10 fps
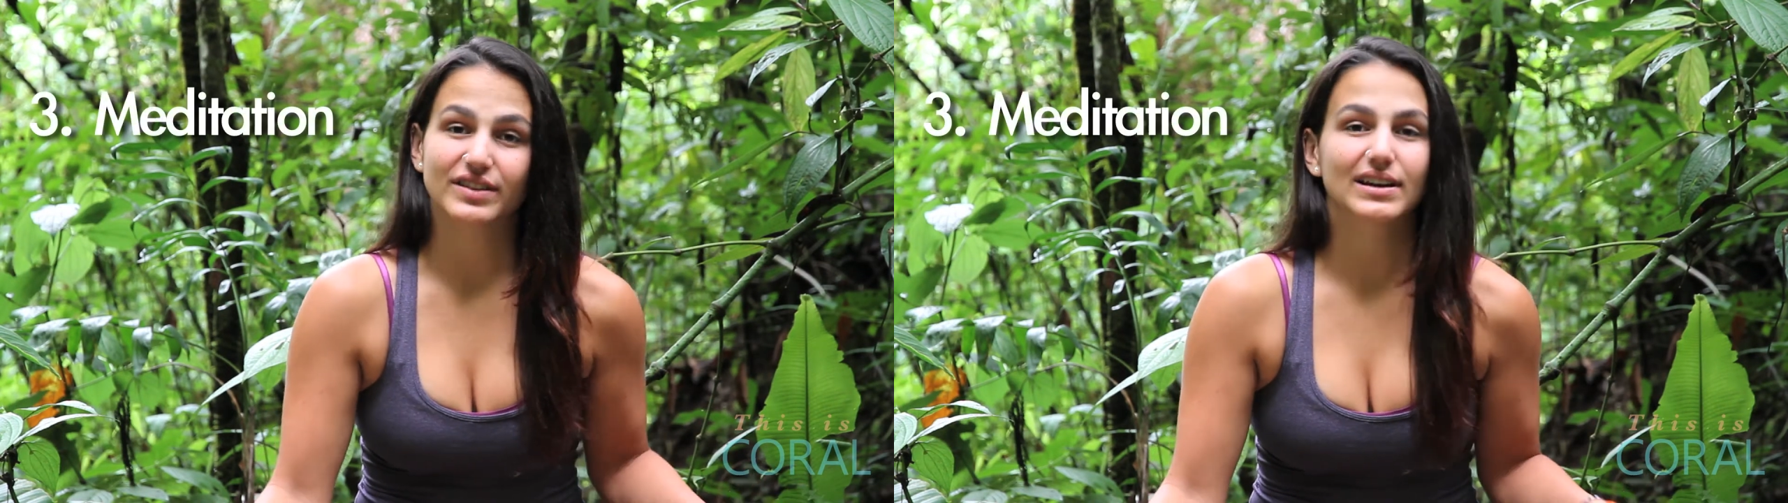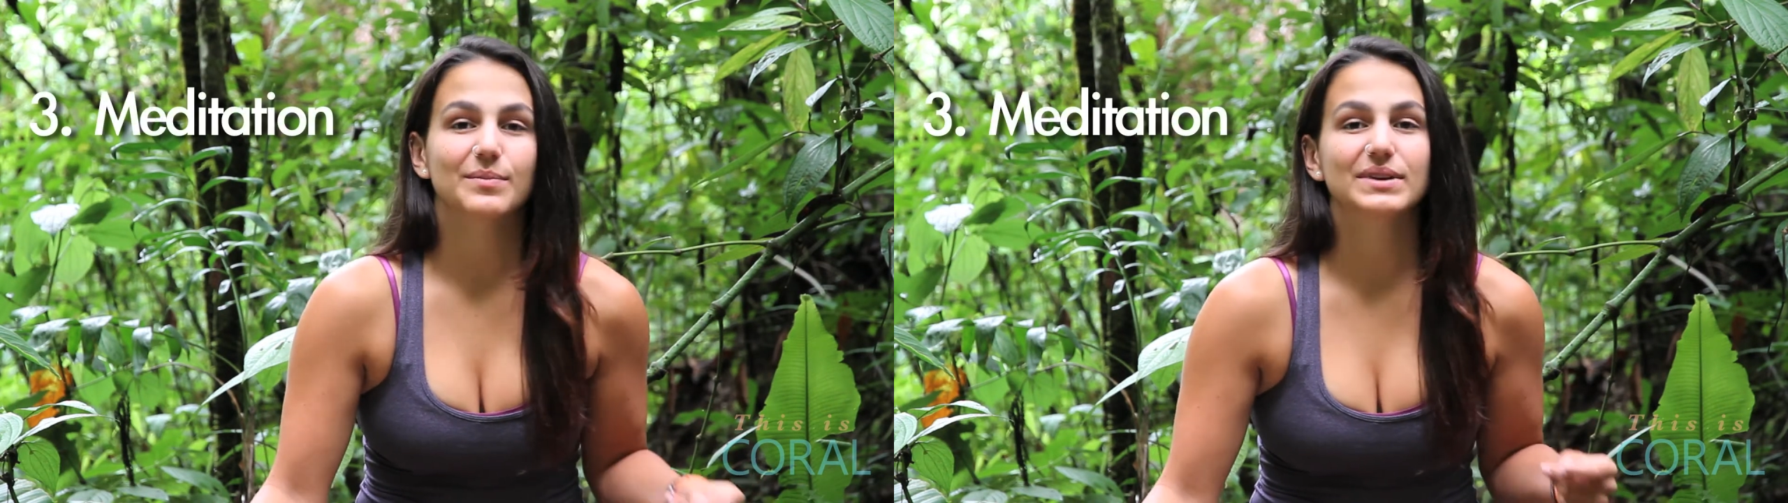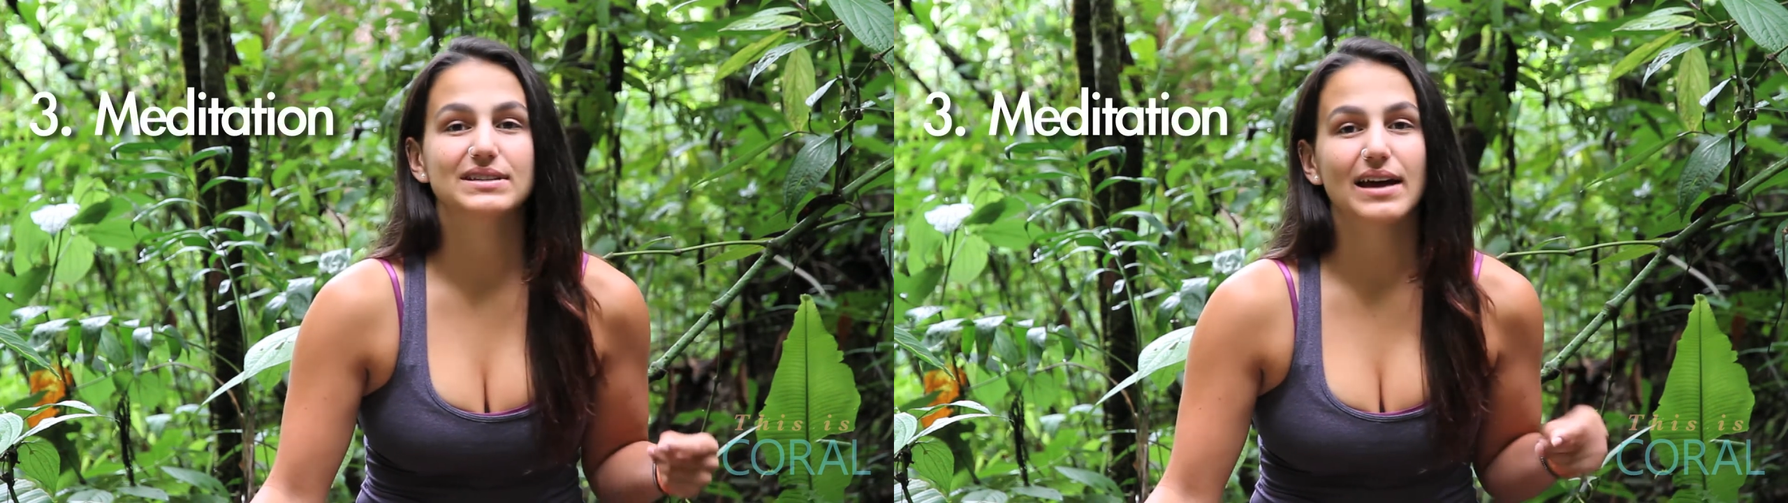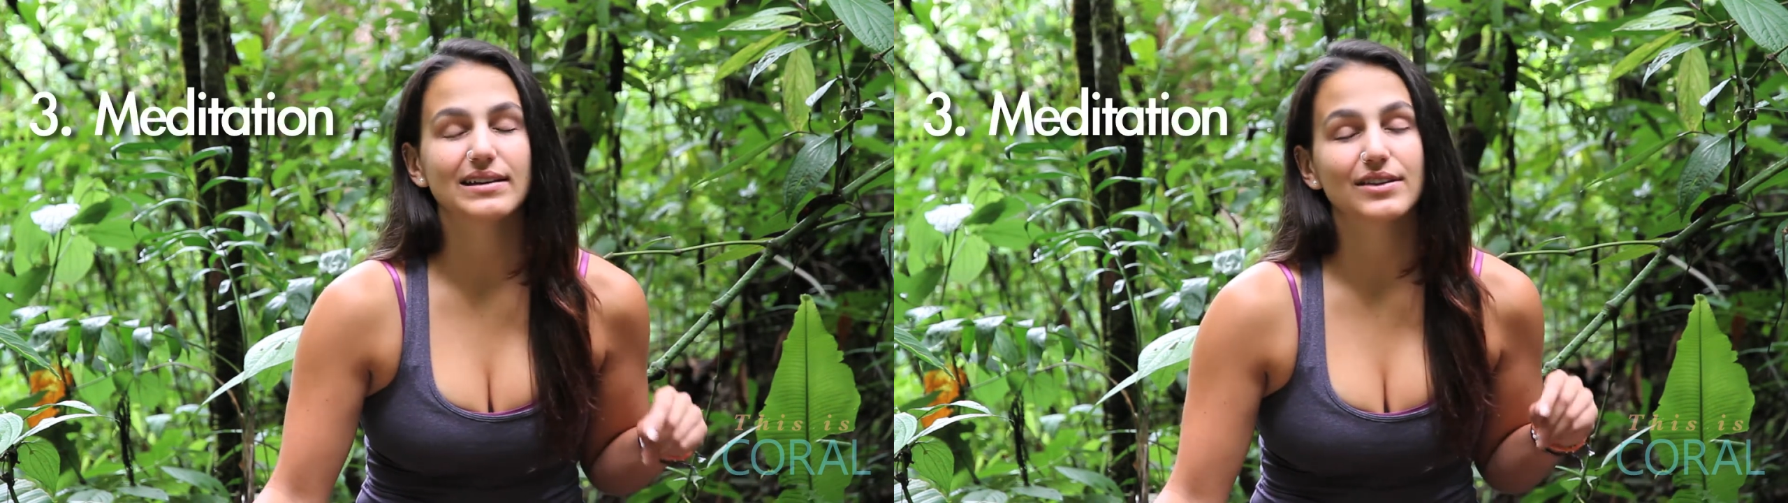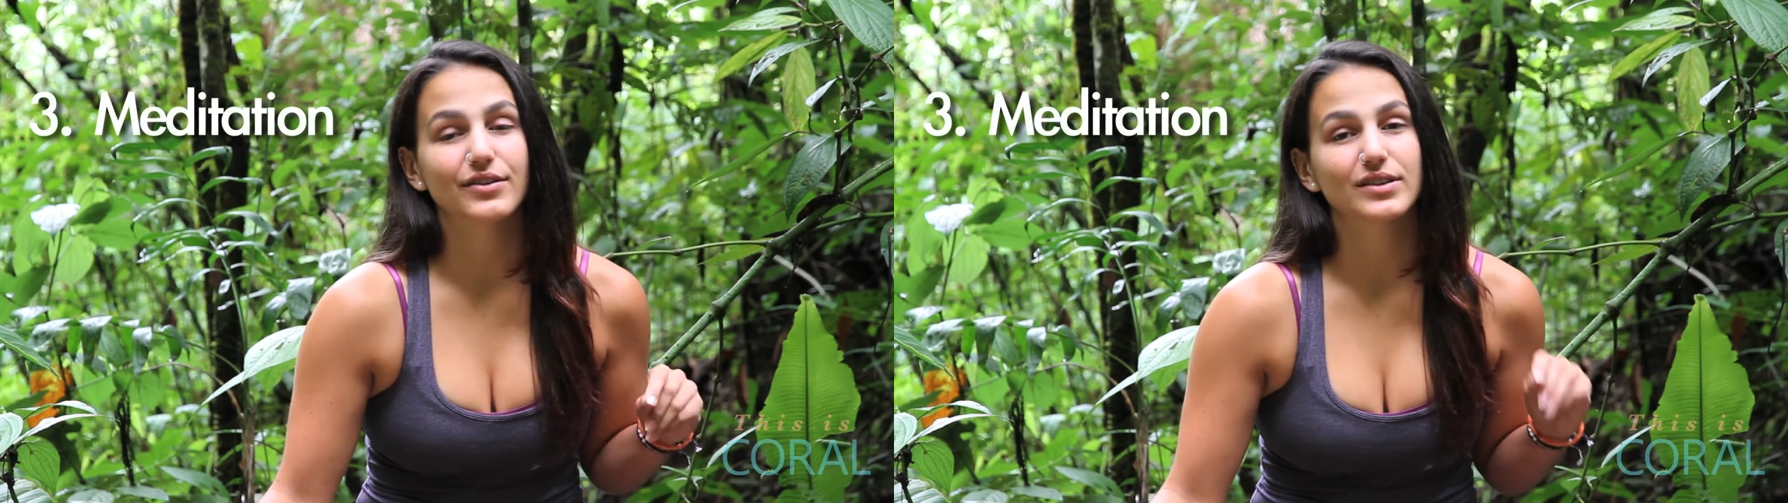that can be done
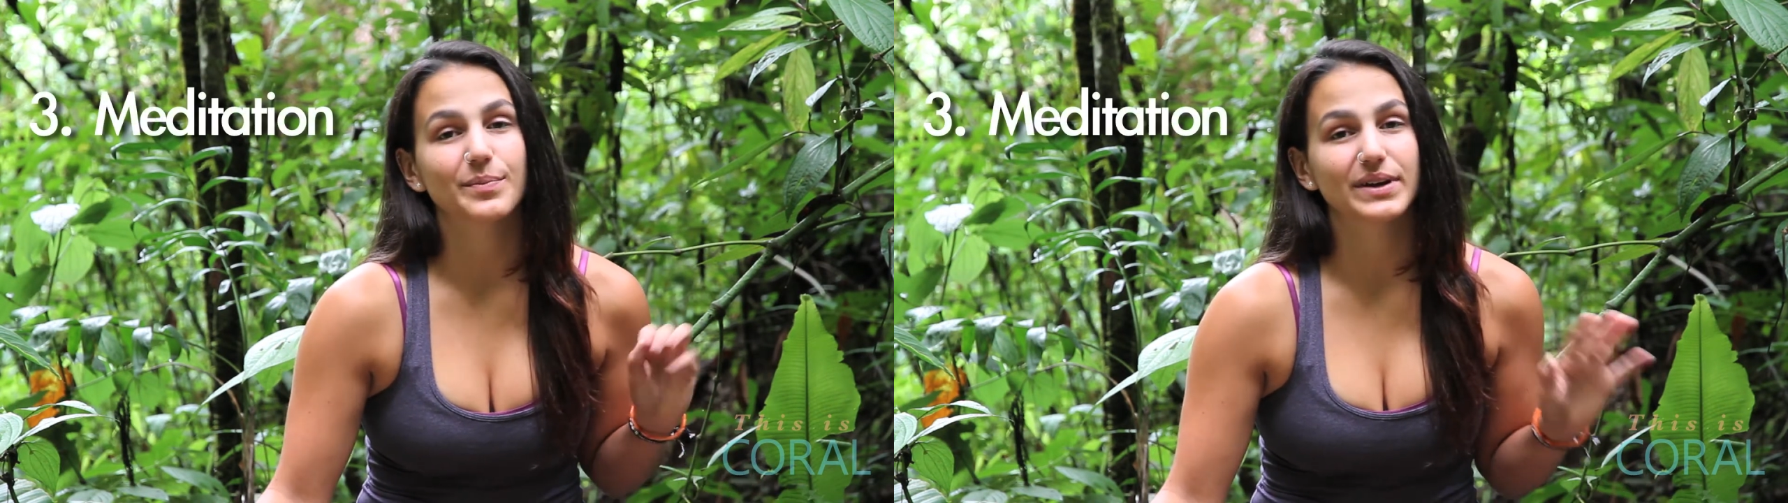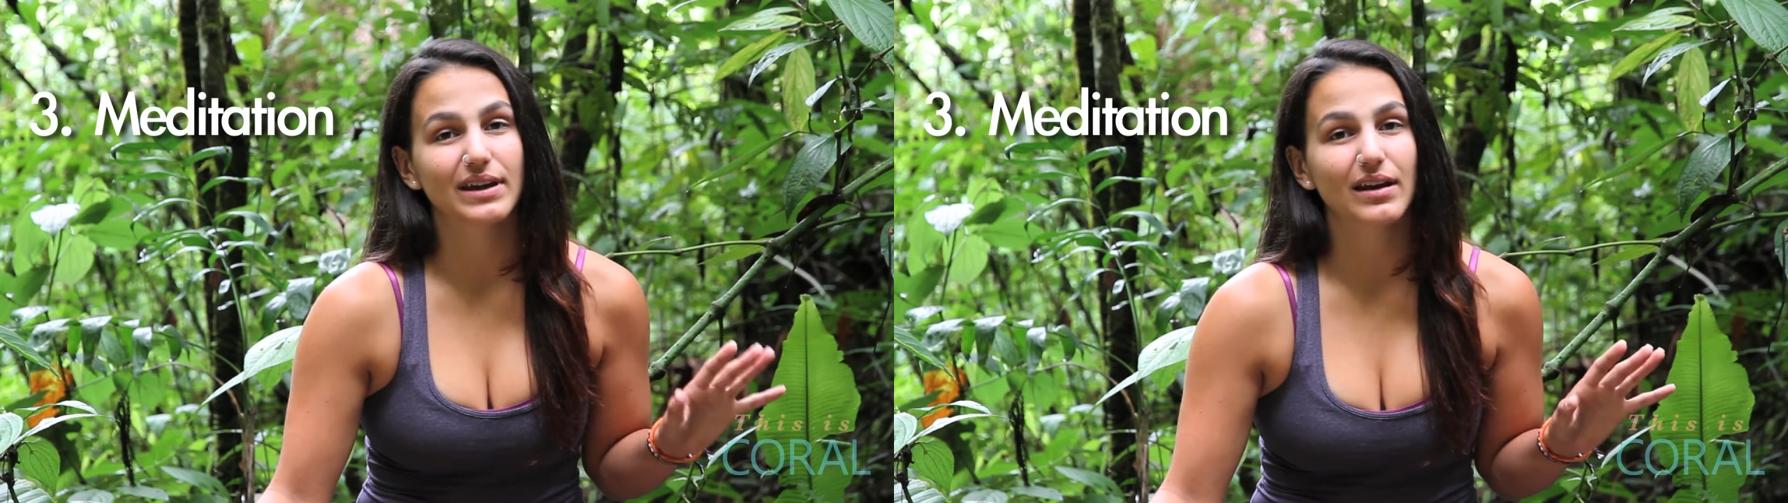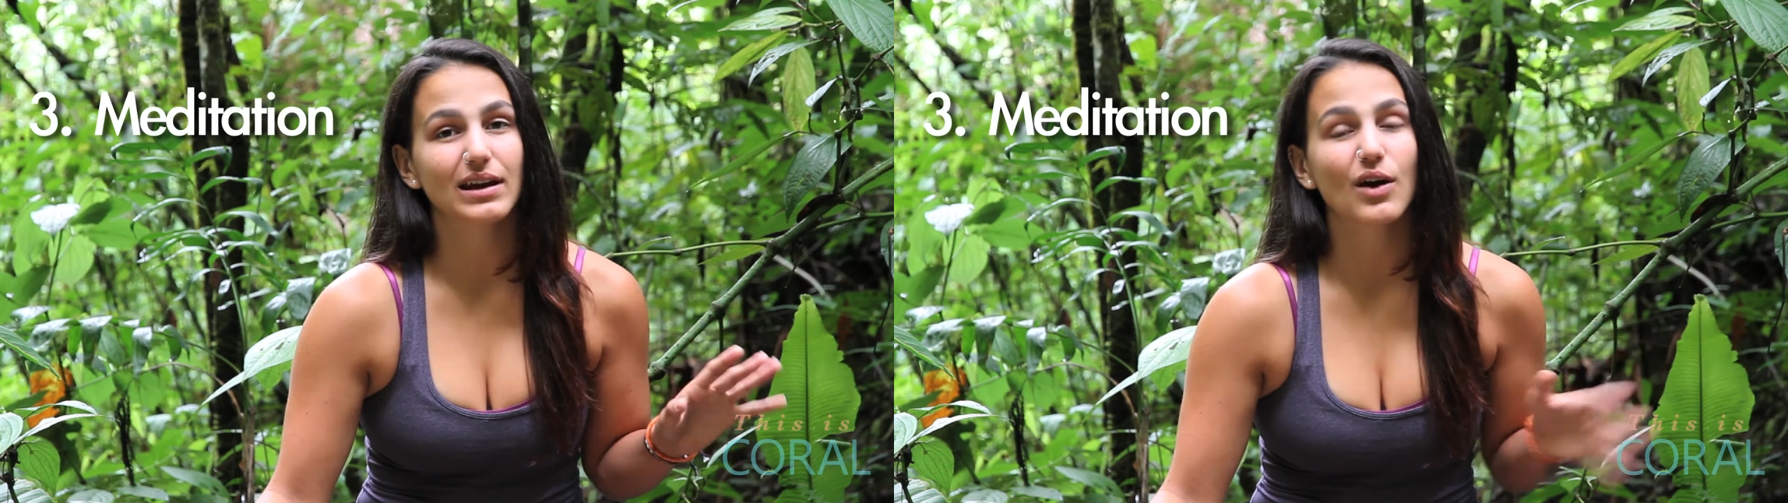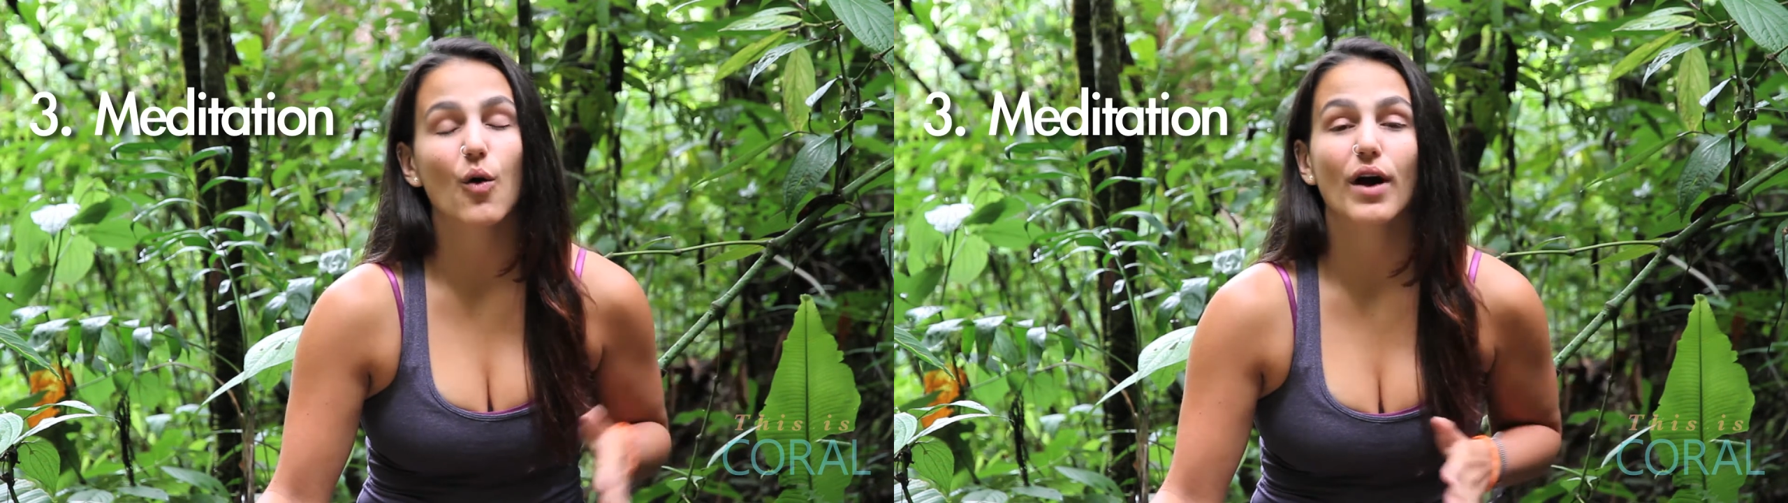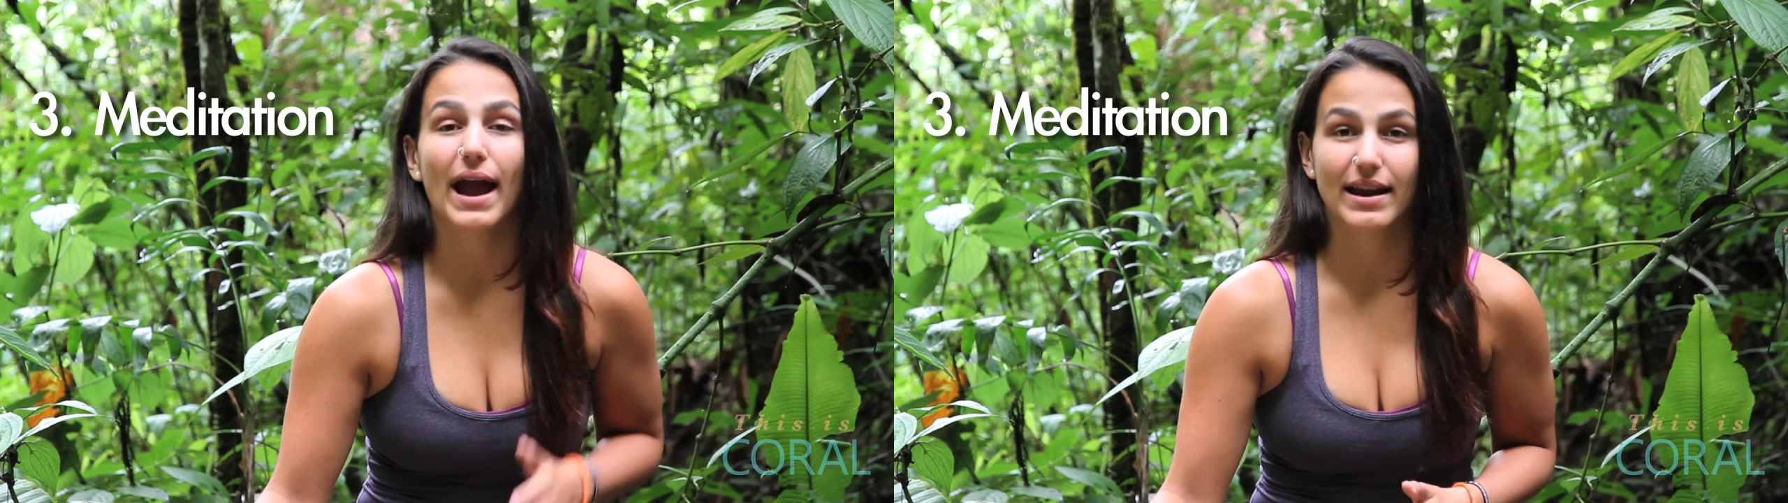either at the beginning or